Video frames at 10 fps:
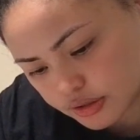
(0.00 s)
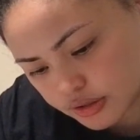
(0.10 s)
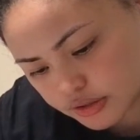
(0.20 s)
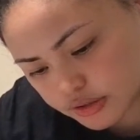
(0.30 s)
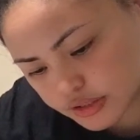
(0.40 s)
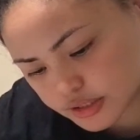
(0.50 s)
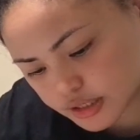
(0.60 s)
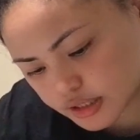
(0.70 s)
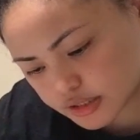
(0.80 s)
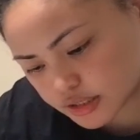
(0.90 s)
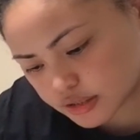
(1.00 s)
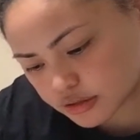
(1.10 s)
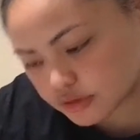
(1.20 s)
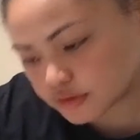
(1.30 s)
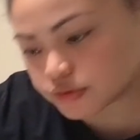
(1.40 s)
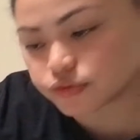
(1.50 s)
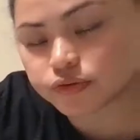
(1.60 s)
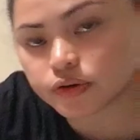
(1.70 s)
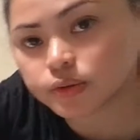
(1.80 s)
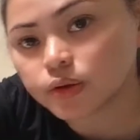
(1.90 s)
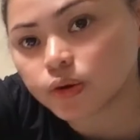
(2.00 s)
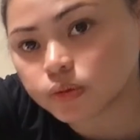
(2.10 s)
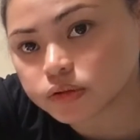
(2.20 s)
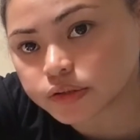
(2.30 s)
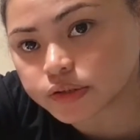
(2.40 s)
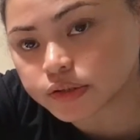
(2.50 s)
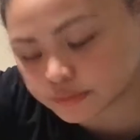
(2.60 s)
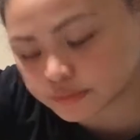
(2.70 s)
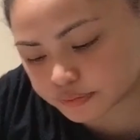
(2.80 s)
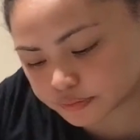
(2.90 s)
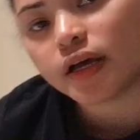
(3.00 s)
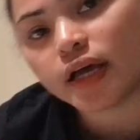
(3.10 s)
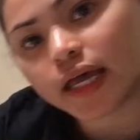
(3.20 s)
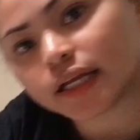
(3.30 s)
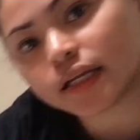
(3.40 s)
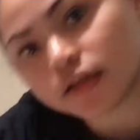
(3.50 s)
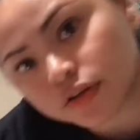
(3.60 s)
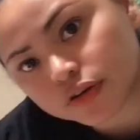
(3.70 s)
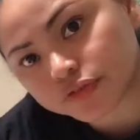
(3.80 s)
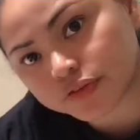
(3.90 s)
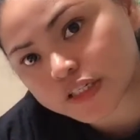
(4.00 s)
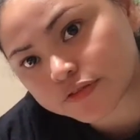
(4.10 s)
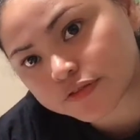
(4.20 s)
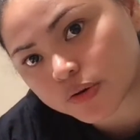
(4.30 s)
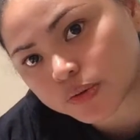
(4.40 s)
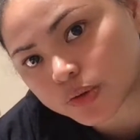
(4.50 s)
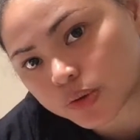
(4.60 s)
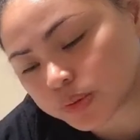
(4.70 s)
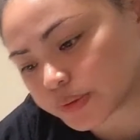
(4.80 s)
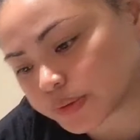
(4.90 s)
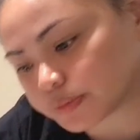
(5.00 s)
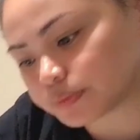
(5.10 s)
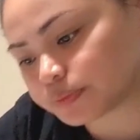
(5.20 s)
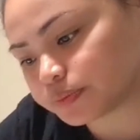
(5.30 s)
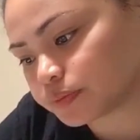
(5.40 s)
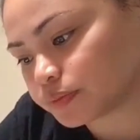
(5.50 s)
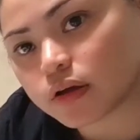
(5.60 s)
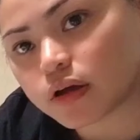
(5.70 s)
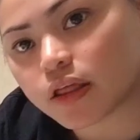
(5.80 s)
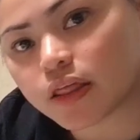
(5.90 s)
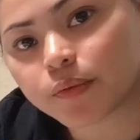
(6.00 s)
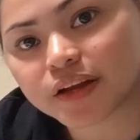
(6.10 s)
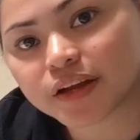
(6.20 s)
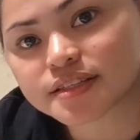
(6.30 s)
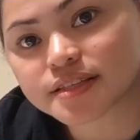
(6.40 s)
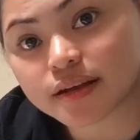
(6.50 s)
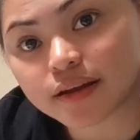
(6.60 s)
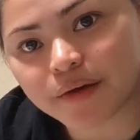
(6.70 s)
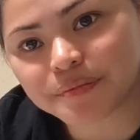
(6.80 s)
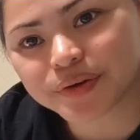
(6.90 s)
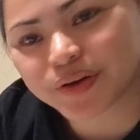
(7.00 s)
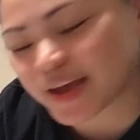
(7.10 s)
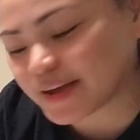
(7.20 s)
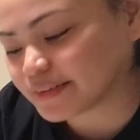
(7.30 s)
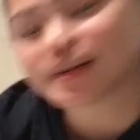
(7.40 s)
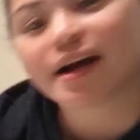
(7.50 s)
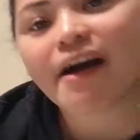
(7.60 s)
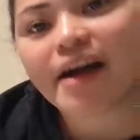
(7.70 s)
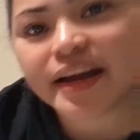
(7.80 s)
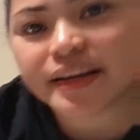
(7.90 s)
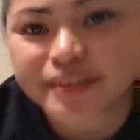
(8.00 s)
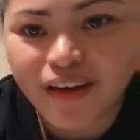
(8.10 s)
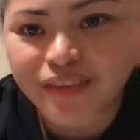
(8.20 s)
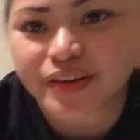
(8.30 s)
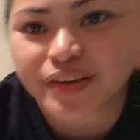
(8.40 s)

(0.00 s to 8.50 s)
this is another phone holder and another fixed phone holder. And then we're gonna set it up, okay? All right, hold on.